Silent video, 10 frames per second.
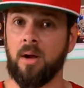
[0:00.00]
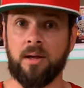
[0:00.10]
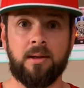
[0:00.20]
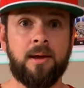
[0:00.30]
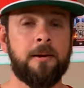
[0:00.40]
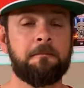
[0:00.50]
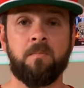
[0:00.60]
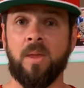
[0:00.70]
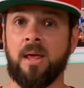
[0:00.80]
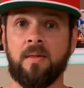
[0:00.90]
Again,
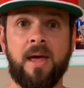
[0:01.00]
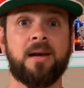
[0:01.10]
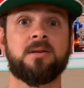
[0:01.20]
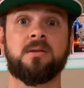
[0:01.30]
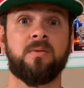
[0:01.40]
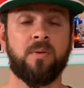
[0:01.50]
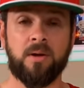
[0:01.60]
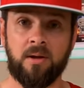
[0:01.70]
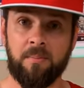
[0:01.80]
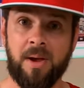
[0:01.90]
that is just
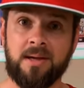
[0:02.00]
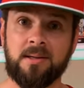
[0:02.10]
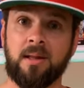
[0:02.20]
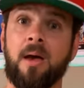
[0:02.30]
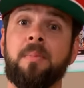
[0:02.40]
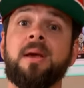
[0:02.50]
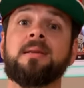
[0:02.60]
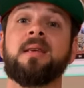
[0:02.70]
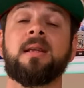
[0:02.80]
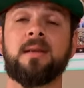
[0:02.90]
freaking amazing. That
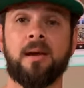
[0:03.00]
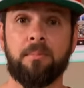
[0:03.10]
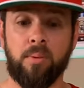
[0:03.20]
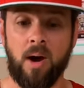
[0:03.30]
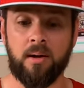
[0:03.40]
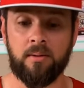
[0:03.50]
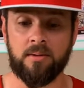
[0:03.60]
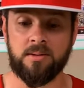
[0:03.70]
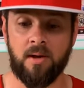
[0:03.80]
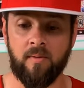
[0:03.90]
means they take pride in their
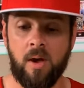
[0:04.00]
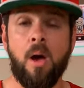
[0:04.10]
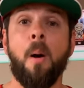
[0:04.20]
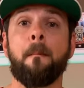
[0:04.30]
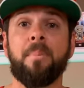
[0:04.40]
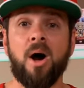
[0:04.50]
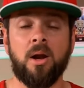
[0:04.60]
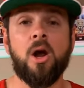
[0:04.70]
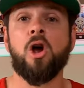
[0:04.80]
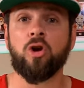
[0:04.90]
stuff. But
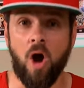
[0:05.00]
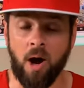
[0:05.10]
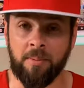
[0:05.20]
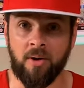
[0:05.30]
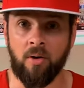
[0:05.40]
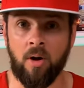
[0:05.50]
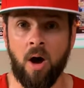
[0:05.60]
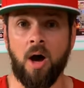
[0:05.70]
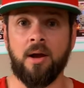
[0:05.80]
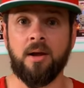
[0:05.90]
common or
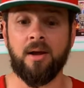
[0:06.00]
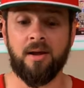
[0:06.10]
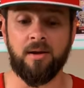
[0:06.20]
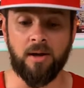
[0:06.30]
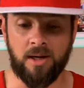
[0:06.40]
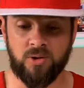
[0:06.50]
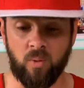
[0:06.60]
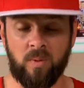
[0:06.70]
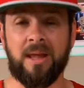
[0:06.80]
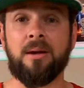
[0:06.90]
not,
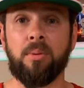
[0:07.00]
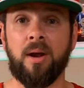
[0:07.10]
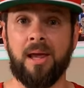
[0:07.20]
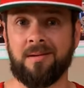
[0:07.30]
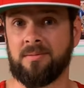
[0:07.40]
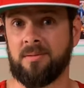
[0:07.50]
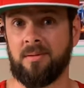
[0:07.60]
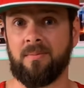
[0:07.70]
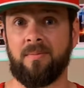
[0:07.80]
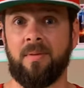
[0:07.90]
Nacho Libre is
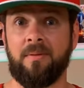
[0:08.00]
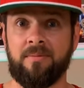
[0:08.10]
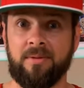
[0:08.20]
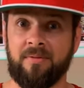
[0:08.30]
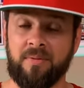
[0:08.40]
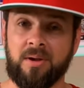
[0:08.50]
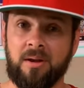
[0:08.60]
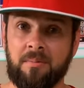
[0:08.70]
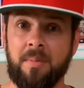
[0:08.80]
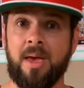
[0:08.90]
the
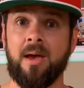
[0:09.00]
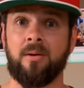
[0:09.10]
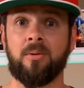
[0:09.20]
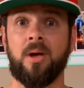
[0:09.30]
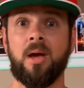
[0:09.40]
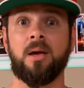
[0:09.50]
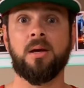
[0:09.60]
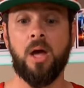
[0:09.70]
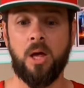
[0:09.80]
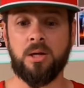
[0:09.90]
freaking man, okay?
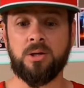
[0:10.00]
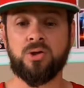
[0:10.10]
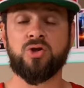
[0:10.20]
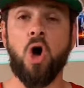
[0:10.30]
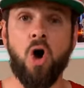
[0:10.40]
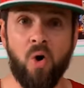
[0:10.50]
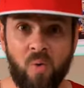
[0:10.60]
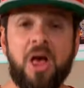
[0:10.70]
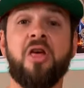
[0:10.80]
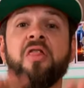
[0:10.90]
So
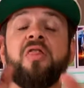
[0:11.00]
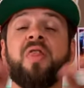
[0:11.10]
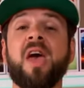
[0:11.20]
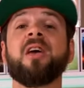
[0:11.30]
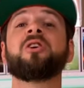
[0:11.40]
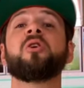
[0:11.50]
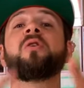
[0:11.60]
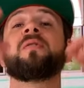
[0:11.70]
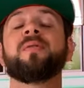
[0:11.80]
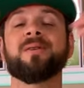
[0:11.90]
thank
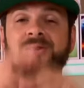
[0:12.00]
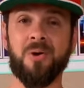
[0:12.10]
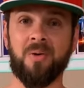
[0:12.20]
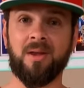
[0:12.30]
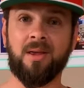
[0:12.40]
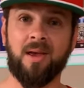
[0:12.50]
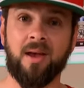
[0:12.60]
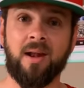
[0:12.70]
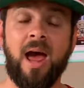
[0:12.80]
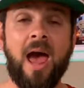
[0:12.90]
you for tuning
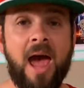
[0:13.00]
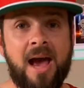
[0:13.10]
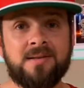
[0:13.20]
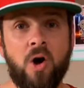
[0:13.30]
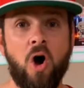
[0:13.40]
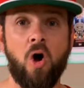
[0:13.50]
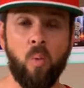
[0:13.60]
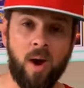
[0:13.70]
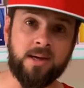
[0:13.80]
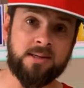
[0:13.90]
in. As
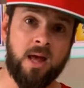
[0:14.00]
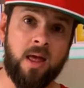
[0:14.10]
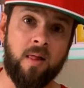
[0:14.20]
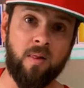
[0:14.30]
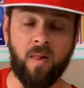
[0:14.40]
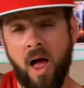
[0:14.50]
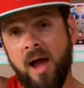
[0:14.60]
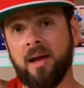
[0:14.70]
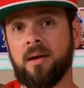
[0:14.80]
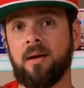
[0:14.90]
always,
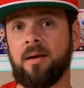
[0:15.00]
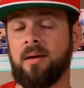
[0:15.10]
like,